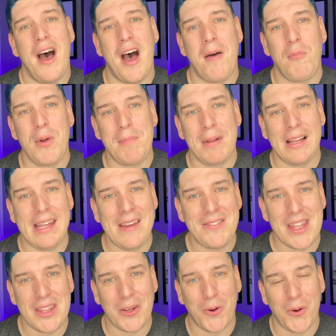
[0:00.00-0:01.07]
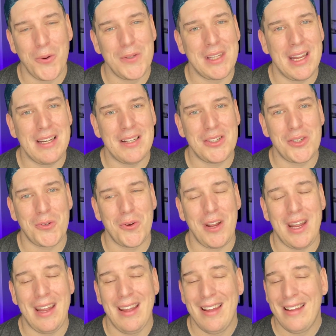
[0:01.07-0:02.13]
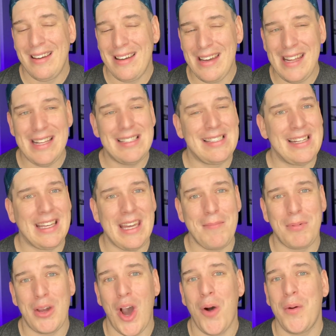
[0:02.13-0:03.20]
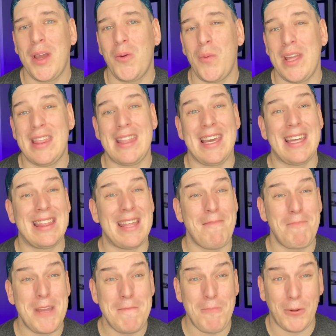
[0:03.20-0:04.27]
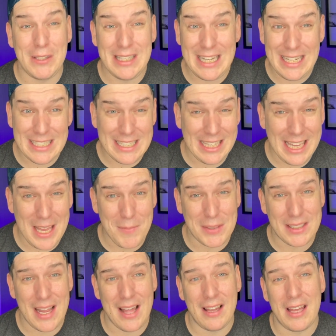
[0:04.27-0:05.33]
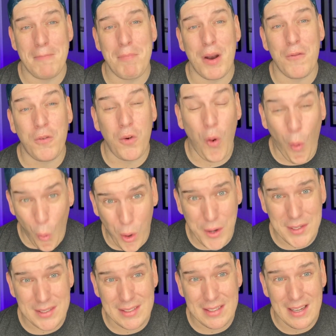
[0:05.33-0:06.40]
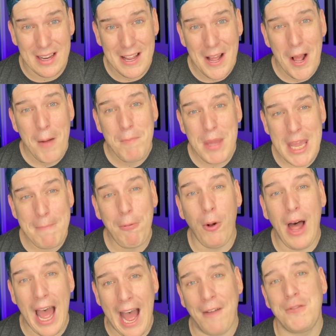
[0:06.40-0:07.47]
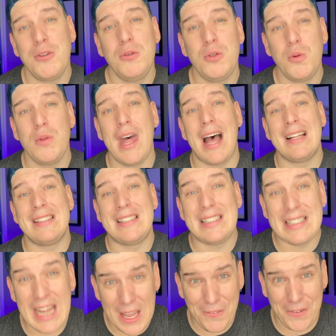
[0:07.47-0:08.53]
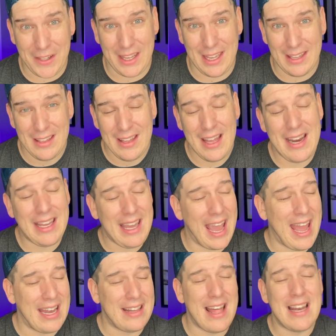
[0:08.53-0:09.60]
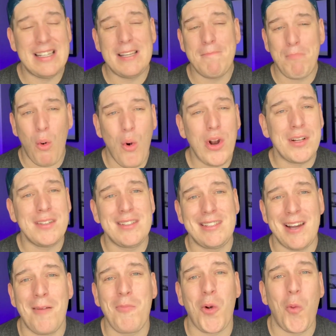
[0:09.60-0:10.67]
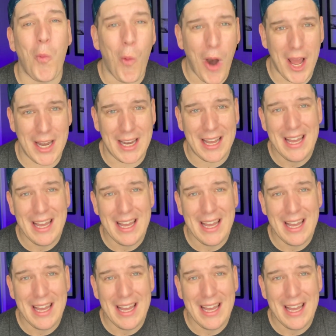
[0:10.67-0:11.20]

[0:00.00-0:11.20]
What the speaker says: We believe that the cruise industry needs to keep going. We think that people need to keep sailing, but of course, People have to do that safely. And again, that is importance number one,